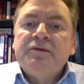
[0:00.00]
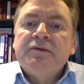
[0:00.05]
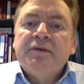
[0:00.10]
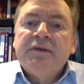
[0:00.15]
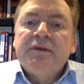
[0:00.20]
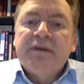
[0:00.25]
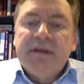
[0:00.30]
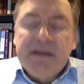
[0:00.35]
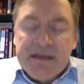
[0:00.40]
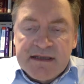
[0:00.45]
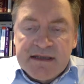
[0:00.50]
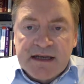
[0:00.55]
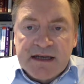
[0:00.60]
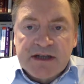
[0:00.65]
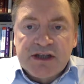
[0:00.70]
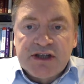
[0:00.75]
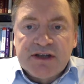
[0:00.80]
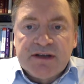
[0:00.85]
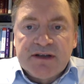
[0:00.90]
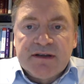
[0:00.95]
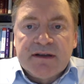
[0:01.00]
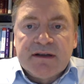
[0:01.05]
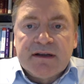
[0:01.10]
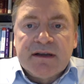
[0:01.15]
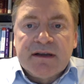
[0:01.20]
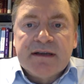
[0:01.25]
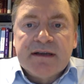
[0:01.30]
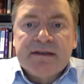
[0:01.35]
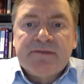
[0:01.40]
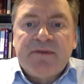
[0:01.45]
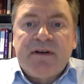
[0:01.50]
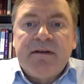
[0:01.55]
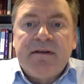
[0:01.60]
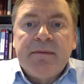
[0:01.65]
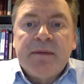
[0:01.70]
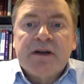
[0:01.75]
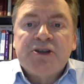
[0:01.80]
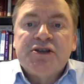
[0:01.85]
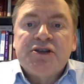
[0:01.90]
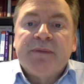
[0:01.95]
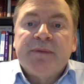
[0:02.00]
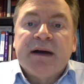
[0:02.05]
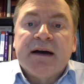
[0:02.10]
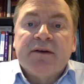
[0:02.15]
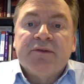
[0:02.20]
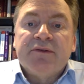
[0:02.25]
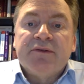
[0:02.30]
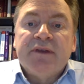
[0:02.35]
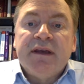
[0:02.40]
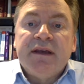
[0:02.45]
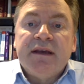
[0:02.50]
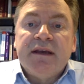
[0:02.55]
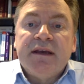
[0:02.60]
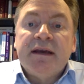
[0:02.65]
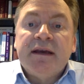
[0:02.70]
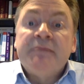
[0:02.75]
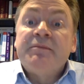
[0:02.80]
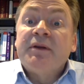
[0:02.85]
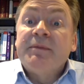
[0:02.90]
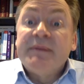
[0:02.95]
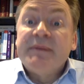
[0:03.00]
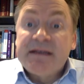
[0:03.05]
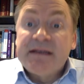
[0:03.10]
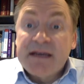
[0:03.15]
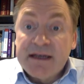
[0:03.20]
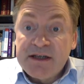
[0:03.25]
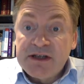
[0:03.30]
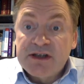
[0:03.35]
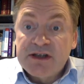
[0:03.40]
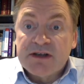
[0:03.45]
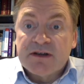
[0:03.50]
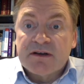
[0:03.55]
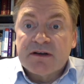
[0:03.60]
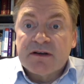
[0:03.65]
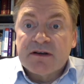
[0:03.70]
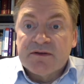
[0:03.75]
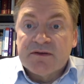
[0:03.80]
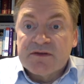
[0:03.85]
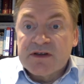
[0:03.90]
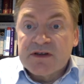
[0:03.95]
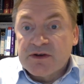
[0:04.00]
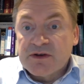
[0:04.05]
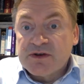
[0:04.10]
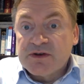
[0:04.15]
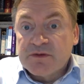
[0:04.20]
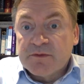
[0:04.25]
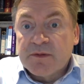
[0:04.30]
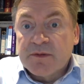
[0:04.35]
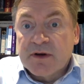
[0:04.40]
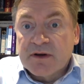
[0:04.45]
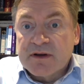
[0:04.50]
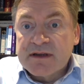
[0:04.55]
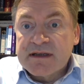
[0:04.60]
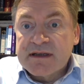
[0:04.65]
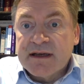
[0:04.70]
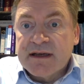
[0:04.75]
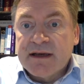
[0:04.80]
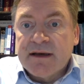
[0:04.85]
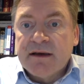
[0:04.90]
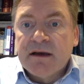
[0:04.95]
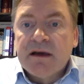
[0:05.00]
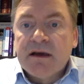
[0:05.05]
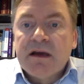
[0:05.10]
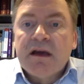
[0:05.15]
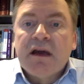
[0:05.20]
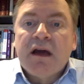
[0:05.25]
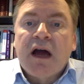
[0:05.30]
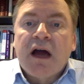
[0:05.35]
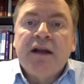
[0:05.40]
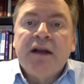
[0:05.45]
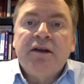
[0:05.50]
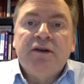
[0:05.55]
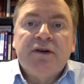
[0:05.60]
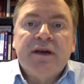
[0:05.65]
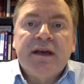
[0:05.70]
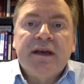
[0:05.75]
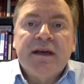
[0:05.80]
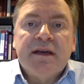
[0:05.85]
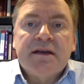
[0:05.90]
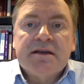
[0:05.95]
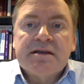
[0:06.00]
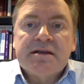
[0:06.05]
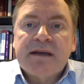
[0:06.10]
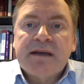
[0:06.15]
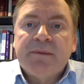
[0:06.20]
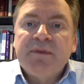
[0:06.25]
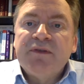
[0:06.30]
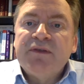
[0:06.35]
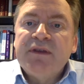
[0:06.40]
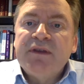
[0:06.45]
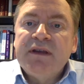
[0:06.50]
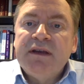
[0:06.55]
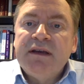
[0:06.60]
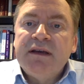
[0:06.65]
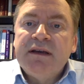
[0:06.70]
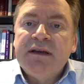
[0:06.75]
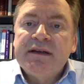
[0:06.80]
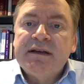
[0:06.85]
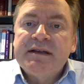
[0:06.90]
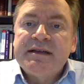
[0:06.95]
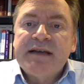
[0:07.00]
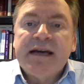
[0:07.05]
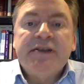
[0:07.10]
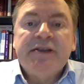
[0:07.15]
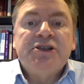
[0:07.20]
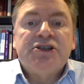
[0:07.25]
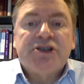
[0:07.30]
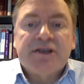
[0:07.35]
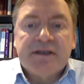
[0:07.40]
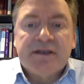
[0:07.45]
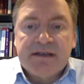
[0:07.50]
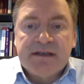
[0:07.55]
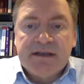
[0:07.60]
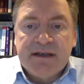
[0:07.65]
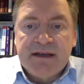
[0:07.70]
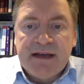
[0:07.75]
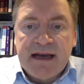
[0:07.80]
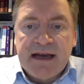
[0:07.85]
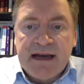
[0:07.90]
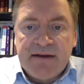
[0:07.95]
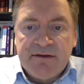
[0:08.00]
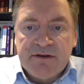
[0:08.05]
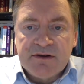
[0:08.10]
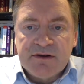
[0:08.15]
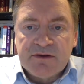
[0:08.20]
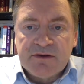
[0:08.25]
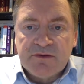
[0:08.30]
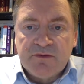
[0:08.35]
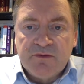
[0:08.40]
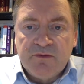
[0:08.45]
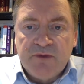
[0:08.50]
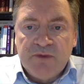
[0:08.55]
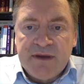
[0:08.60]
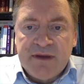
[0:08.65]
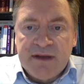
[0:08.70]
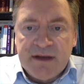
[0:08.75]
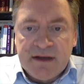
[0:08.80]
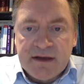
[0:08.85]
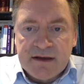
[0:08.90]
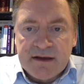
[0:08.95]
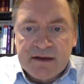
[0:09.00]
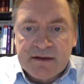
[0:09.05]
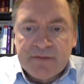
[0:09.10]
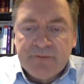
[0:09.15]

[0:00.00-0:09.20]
This session is very much about the implementation of social policy and looking at some of the tensions inherent within it.